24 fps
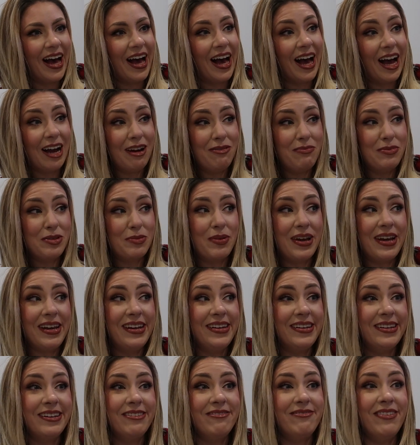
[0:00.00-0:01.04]
I'm
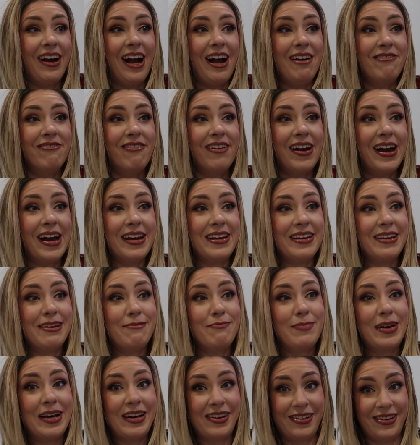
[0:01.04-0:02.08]
spending my Friday
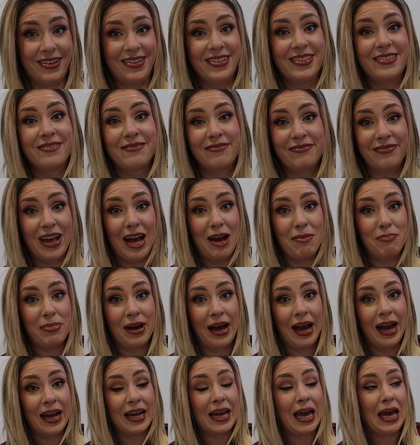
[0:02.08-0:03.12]
building some flat
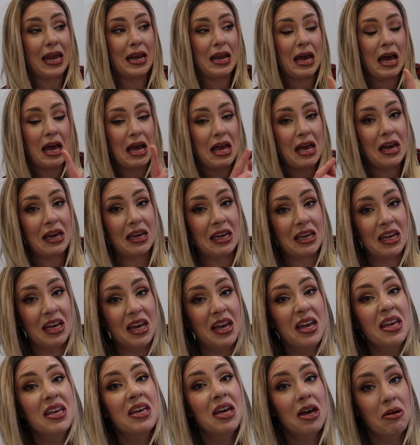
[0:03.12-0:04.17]
pack, and I
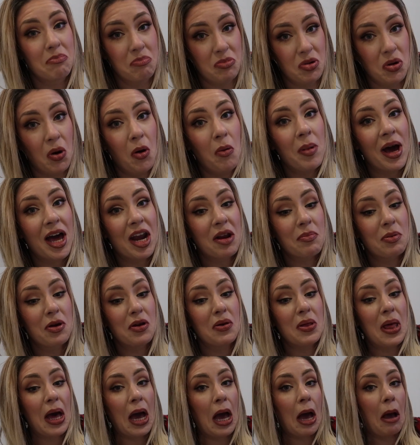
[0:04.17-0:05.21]
am not mad about
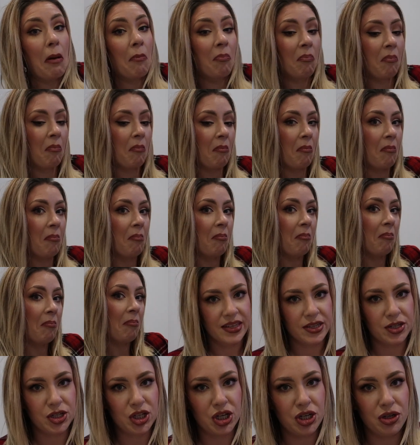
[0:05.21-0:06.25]
that.
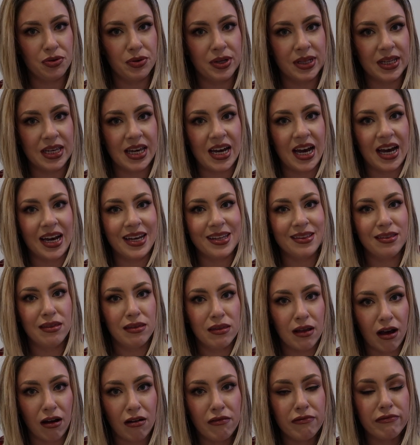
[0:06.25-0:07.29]
Like, genuinely, I
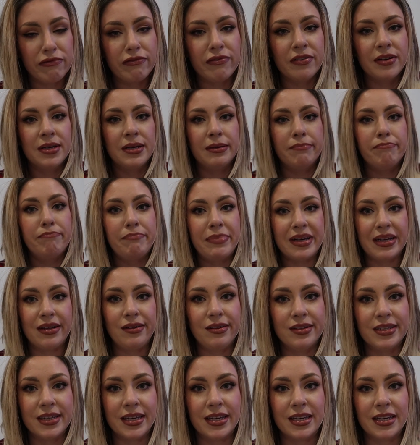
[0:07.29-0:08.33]
love
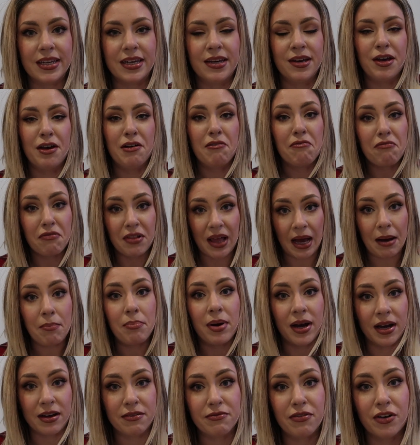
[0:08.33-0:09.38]
building flat
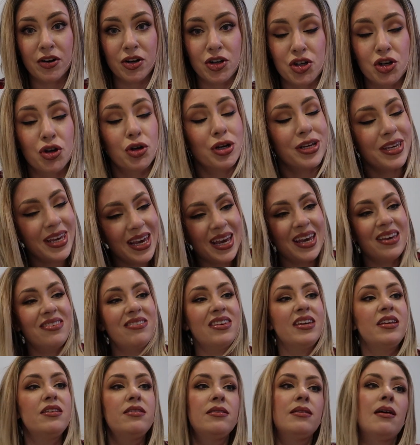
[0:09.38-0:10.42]
pack furniture. Yes,
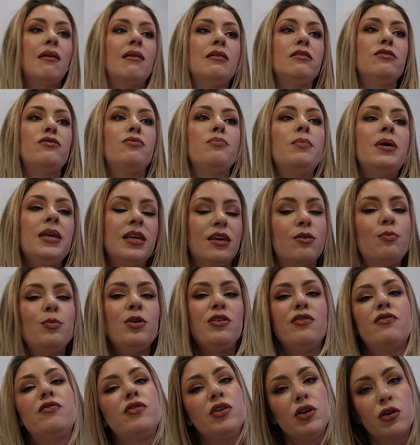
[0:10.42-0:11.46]
it does make me
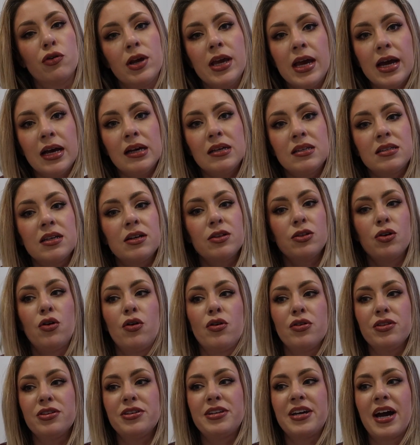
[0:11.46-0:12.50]
furious a lot
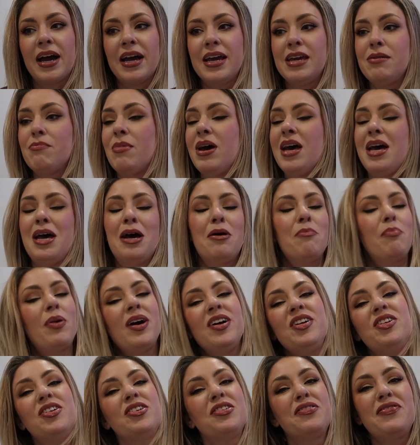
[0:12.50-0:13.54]
of the time, but I
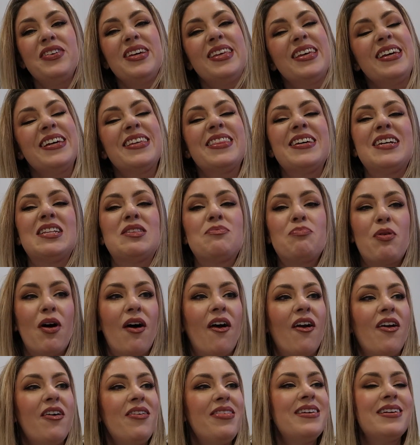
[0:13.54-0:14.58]
just feel like that's
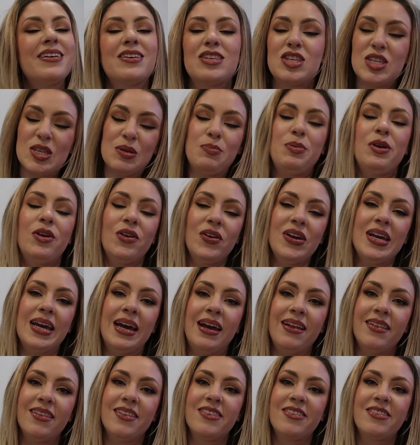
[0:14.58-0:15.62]
part of the
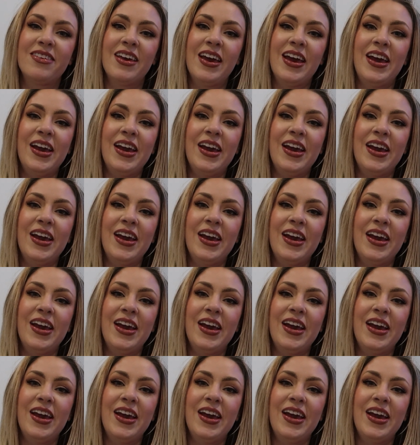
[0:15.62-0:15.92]
experience,